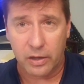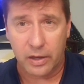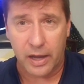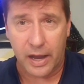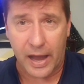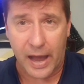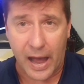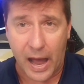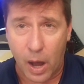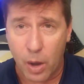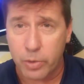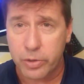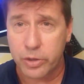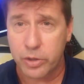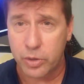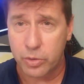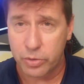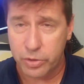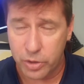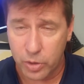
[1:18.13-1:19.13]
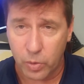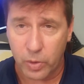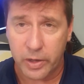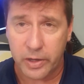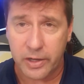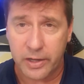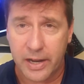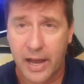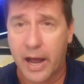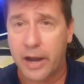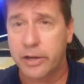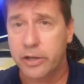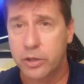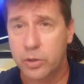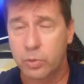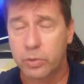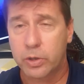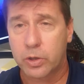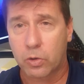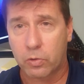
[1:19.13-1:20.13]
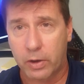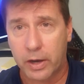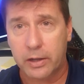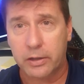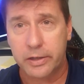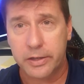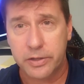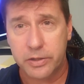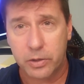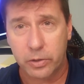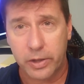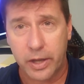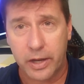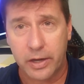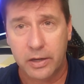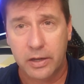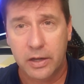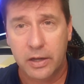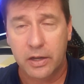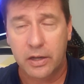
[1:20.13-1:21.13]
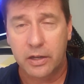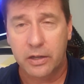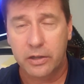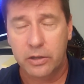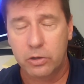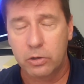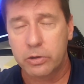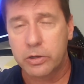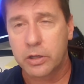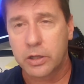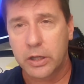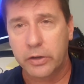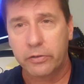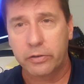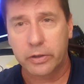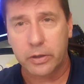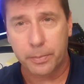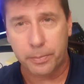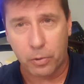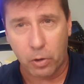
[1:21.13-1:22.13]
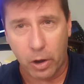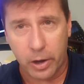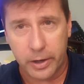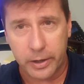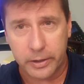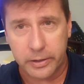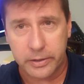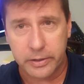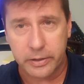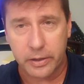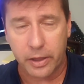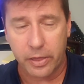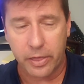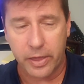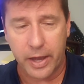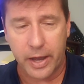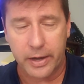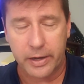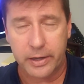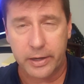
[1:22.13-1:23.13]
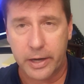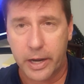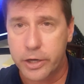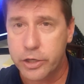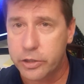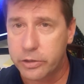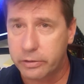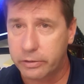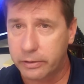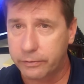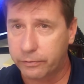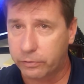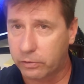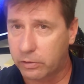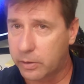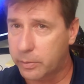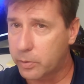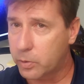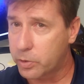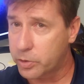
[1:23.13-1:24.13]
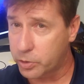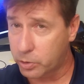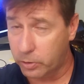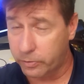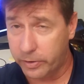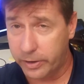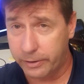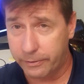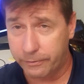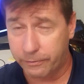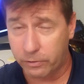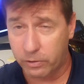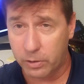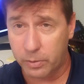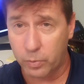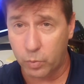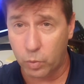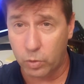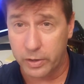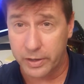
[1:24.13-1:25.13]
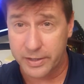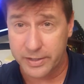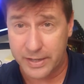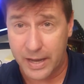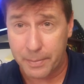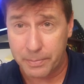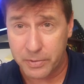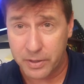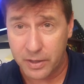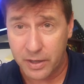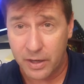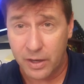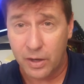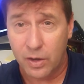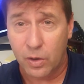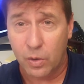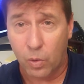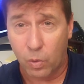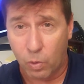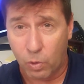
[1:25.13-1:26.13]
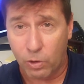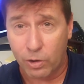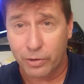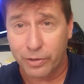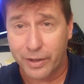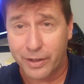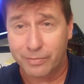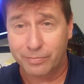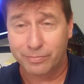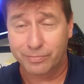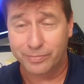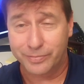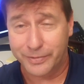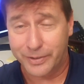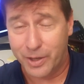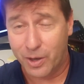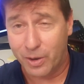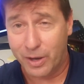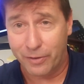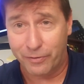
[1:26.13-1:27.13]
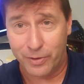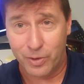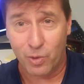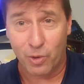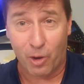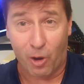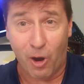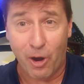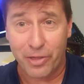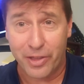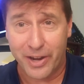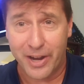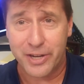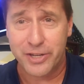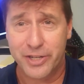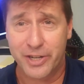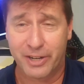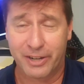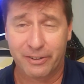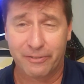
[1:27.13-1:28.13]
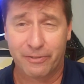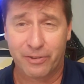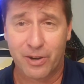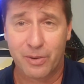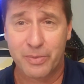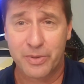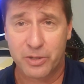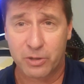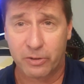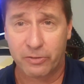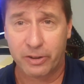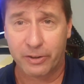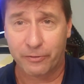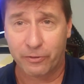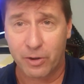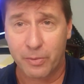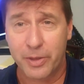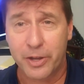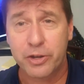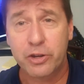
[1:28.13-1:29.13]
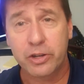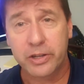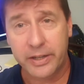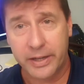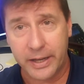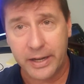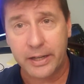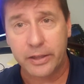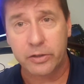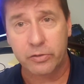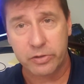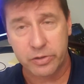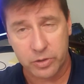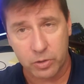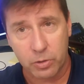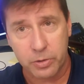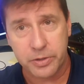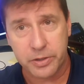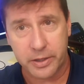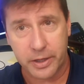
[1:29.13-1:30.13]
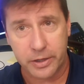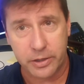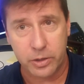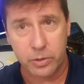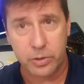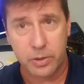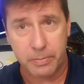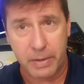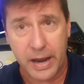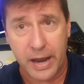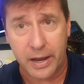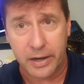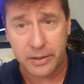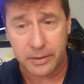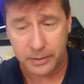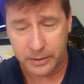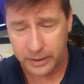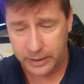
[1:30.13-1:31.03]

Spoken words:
how do you do it, and how do you do it correctly so that you're delivering a product that an engineering firm or survey firm will accept, or that if you are that engineering firm and surveying firm, that you're getting the results that you demand.